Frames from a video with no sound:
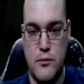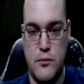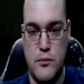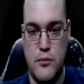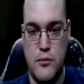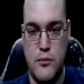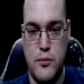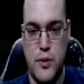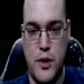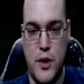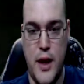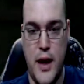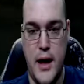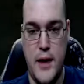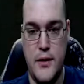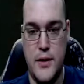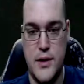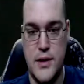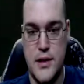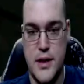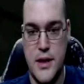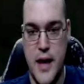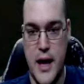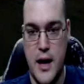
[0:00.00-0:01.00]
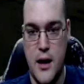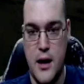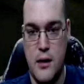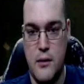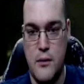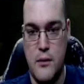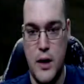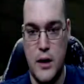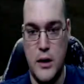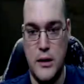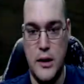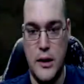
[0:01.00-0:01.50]
playing this game
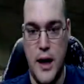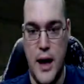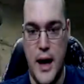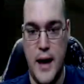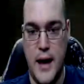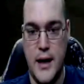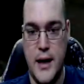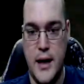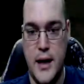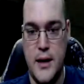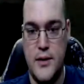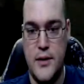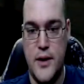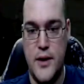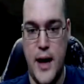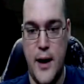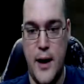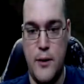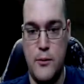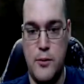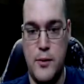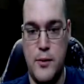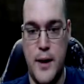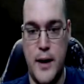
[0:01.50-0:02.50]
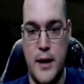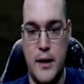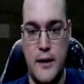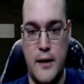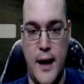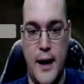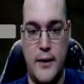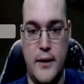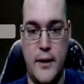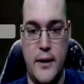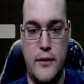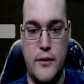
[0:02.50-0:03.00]
a lot, then I would play it a
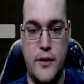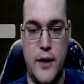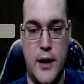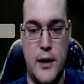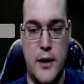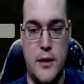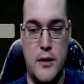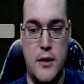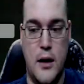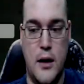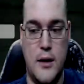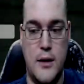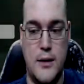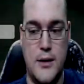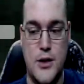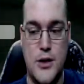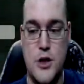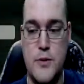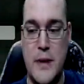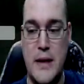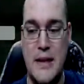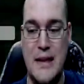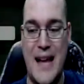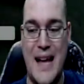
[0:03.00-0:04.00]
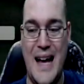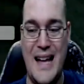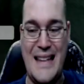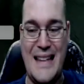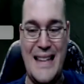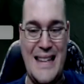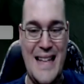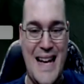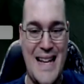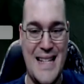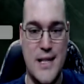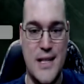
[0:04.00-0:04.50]
lot less like, a lot
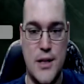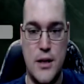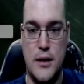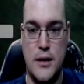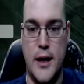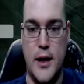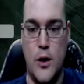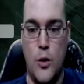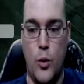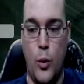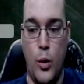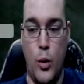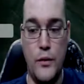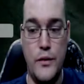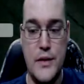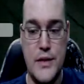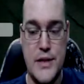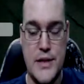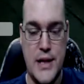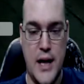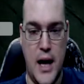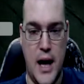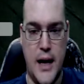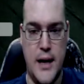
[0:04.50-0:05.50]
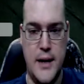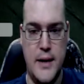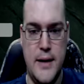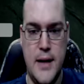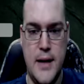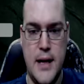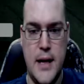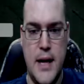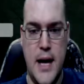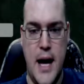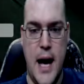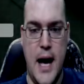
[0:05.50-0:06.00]
less like Wolfenstein
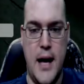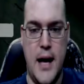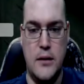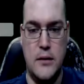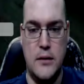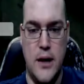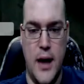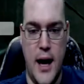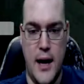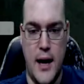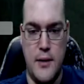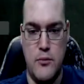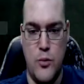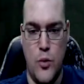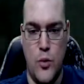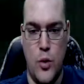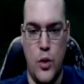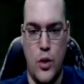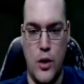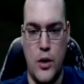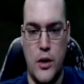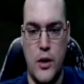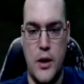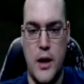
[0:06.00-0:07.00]
and a lot more